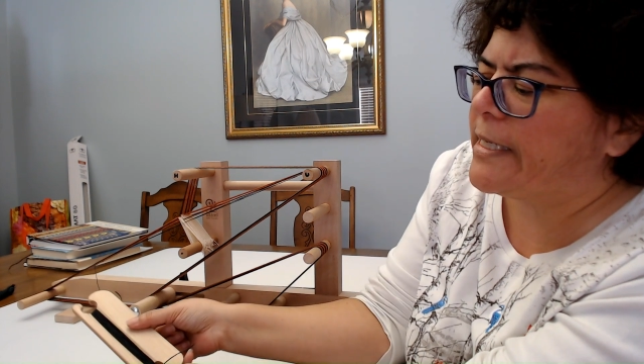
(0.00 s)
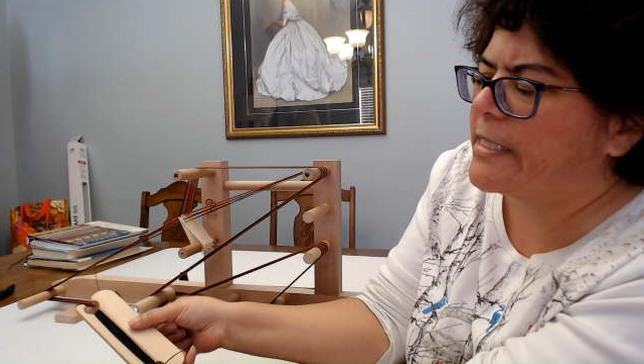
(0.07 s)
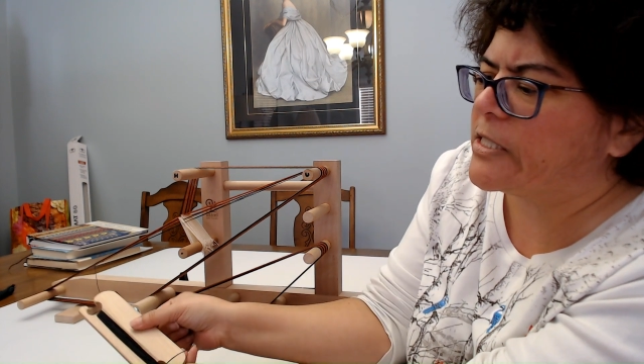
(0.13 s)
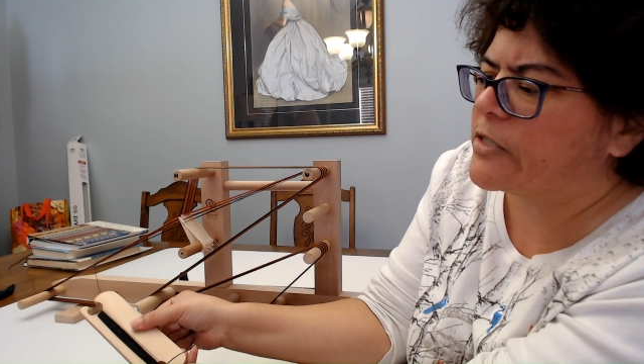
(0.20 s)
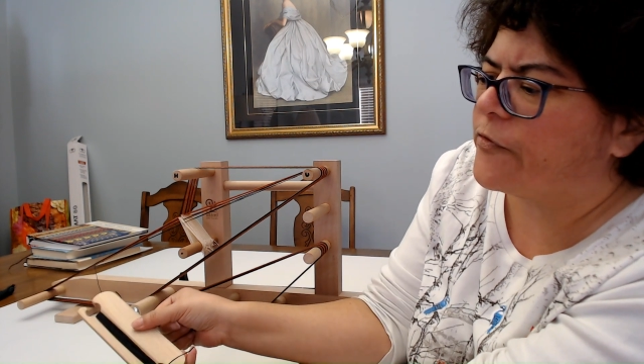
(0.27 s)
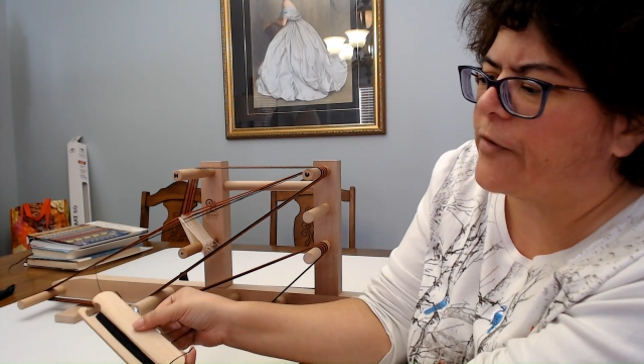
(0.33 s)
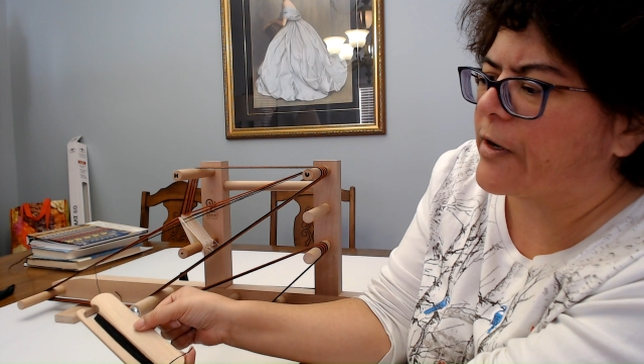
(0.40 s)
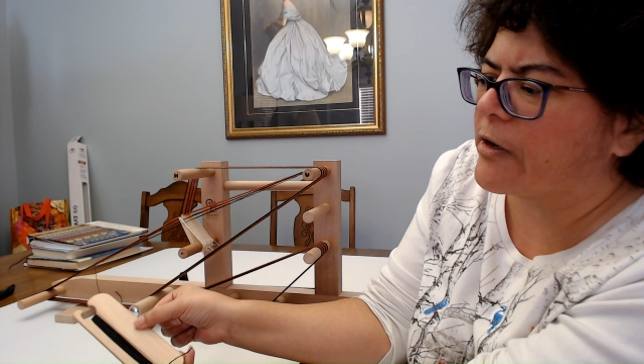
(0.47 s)
is
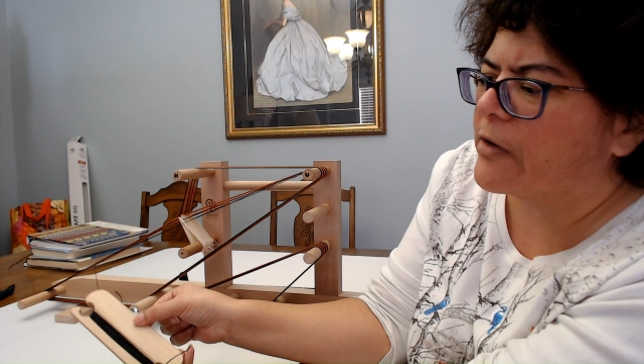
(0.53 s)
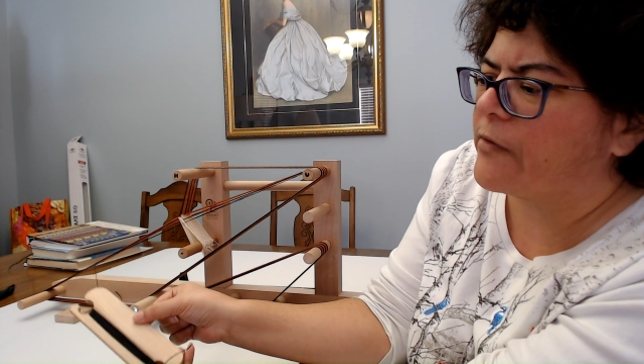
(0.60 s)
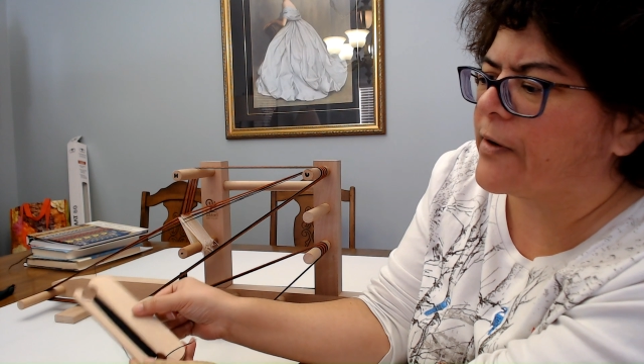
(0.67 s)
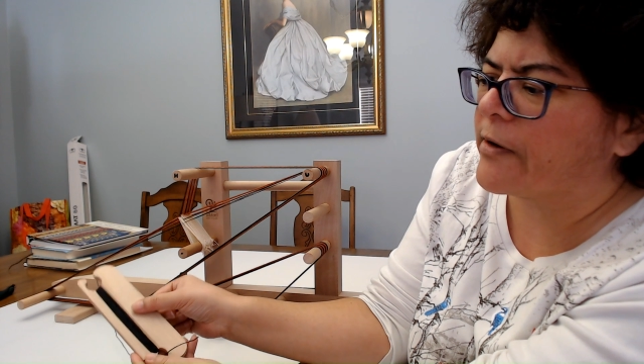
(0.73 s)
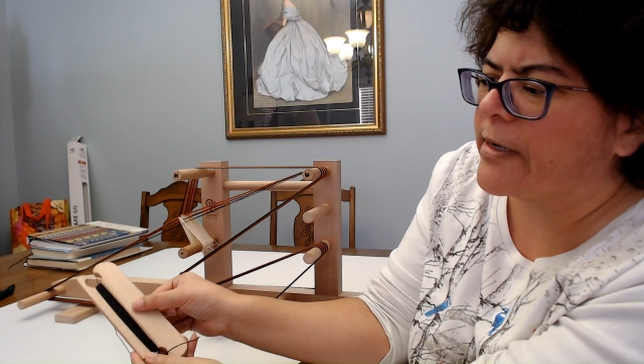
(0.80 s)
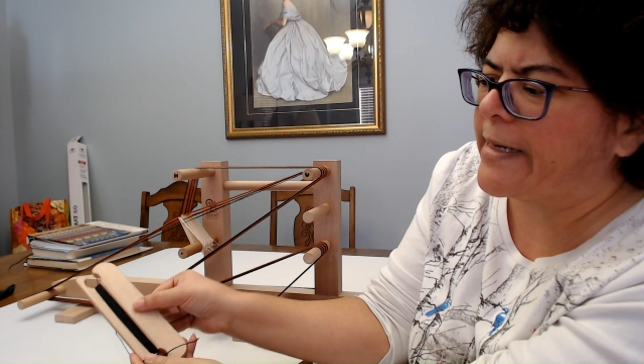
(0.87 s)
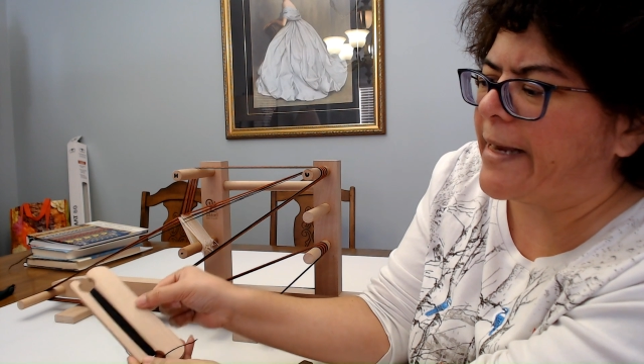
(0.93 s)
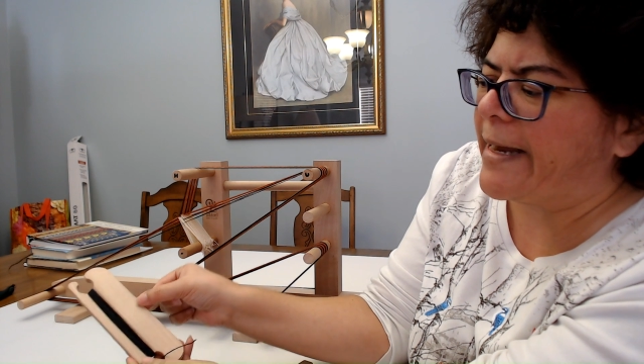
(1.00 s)
very,
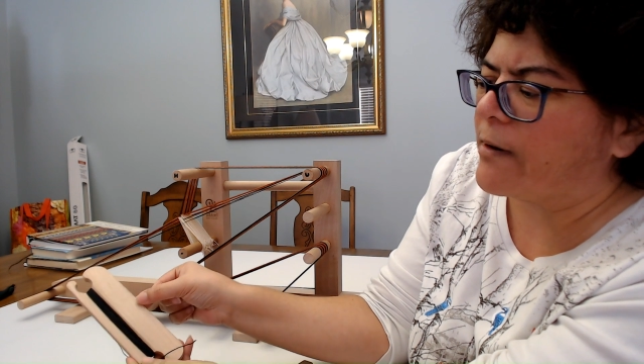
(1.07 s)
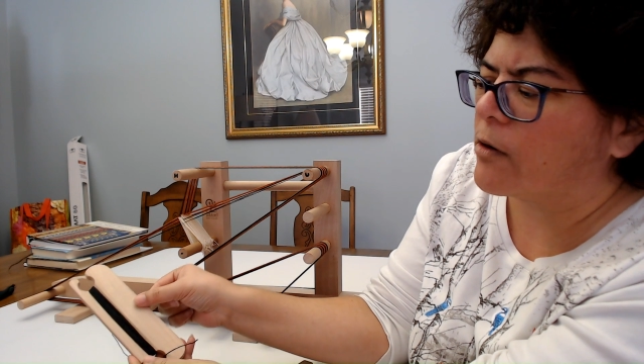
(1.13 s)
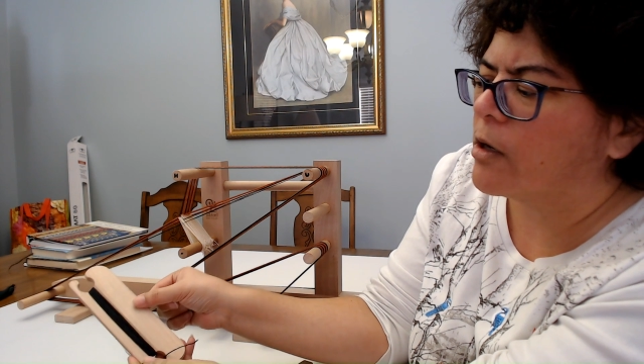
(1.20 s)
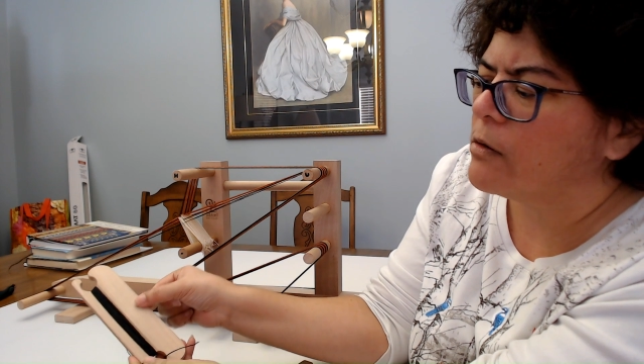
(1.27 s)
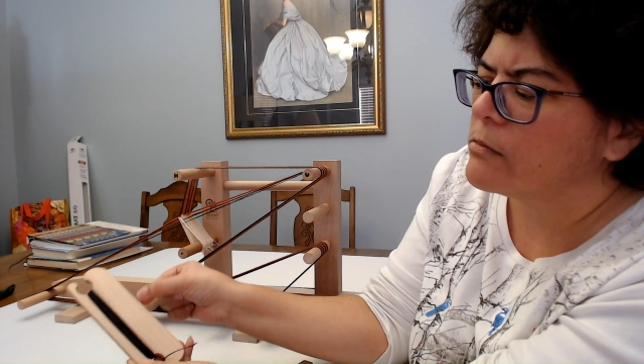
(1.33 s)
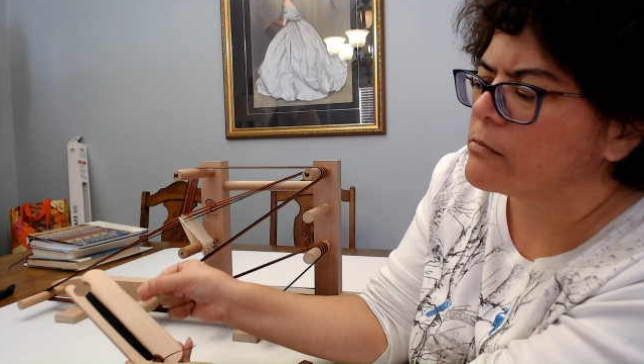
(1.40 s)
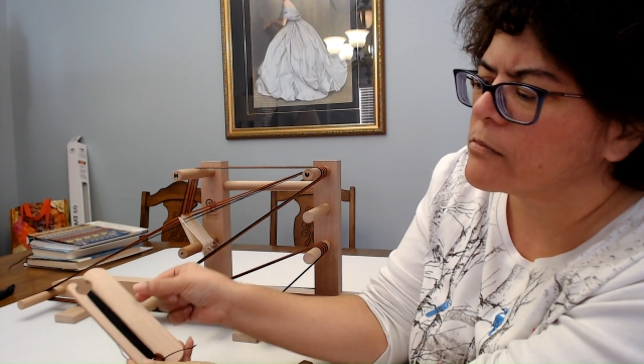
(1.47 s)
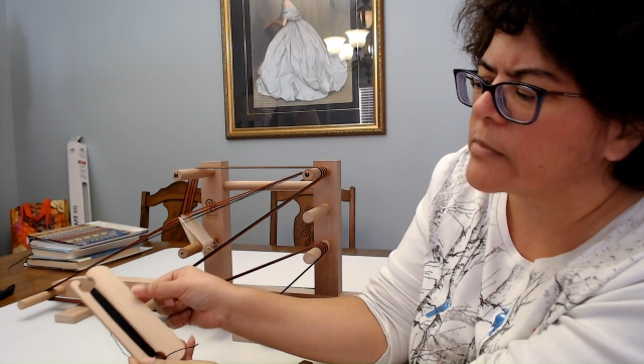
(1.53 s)
very
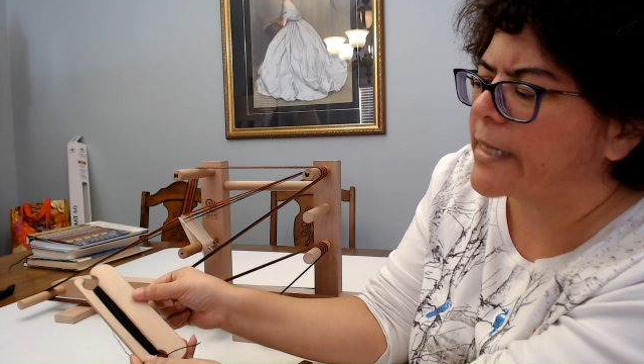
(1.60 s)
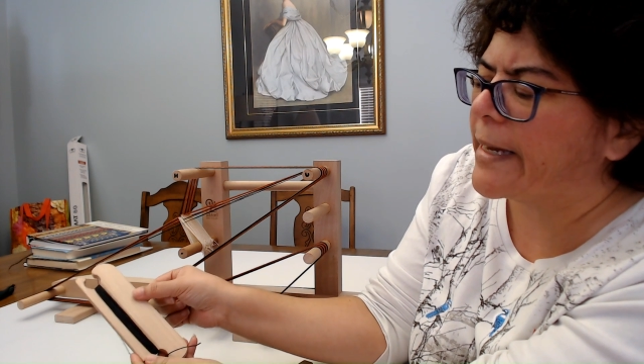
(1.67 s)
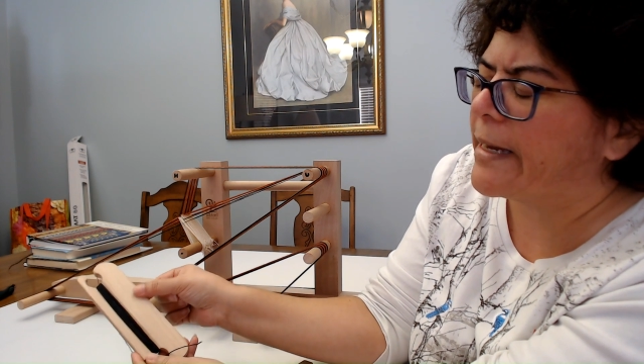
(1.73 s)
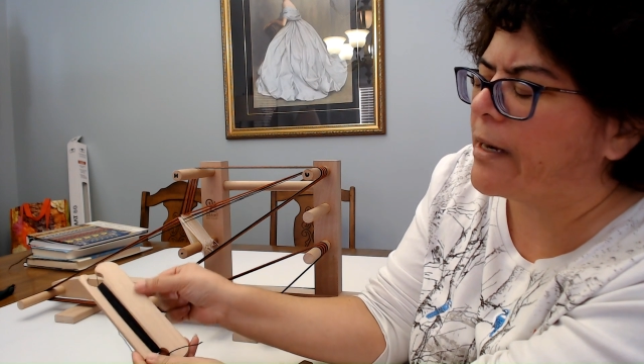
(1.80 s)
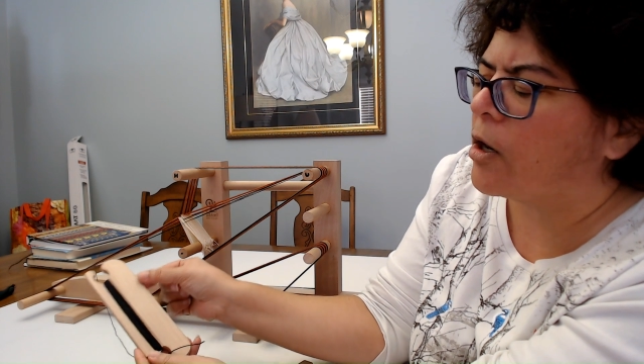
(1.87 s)
narrow, okay?